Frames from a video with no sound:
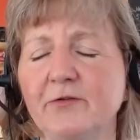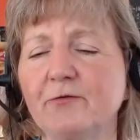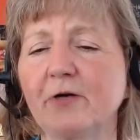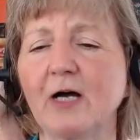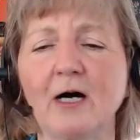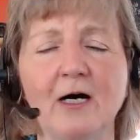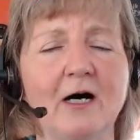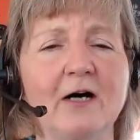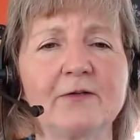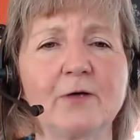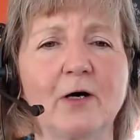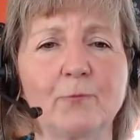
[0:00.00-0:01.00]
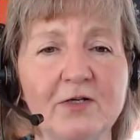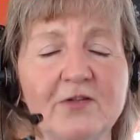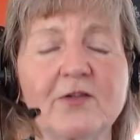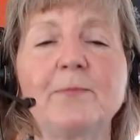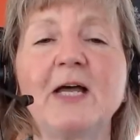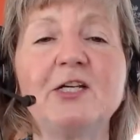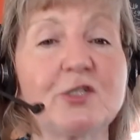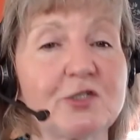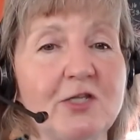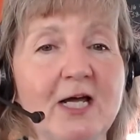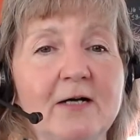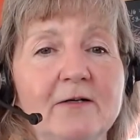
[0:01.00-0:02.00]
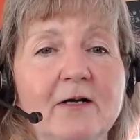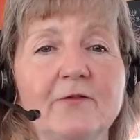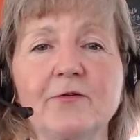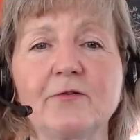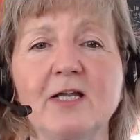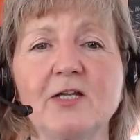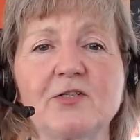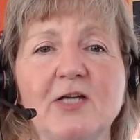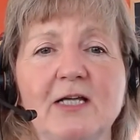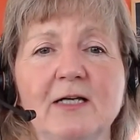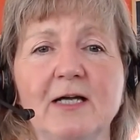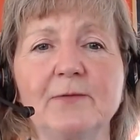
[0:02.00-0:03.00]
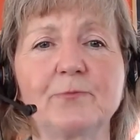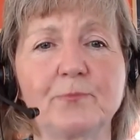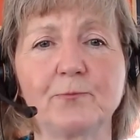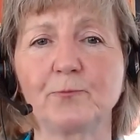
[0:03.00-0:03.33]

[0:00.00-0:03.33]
there uh, on on one of the pages there there is a a